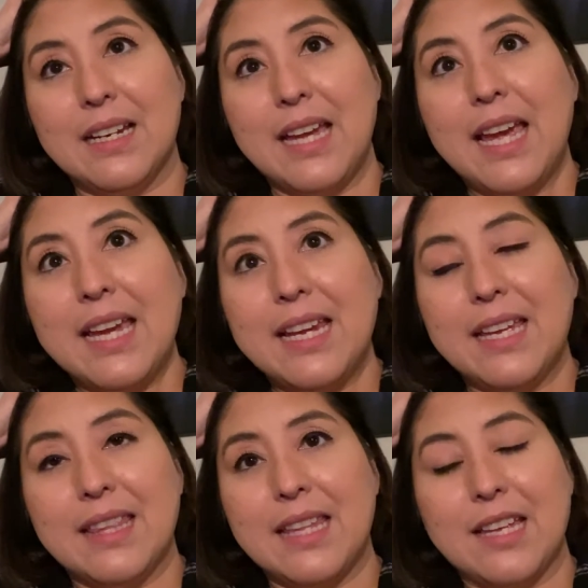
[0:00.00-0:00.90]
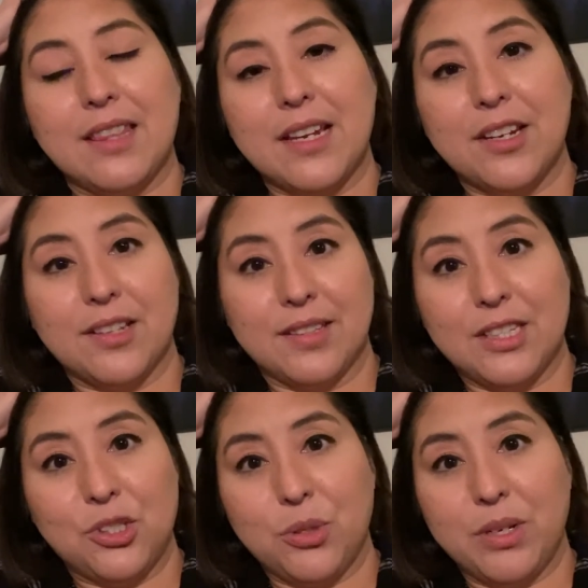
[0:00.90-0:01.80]
hey, that the
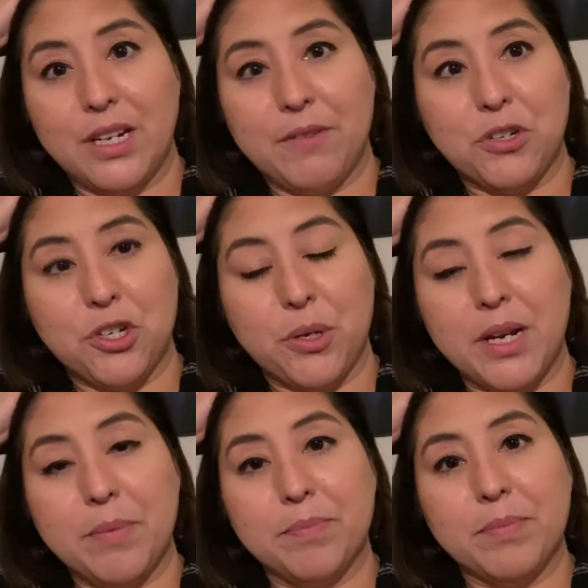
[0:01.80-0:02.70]
student never showed up.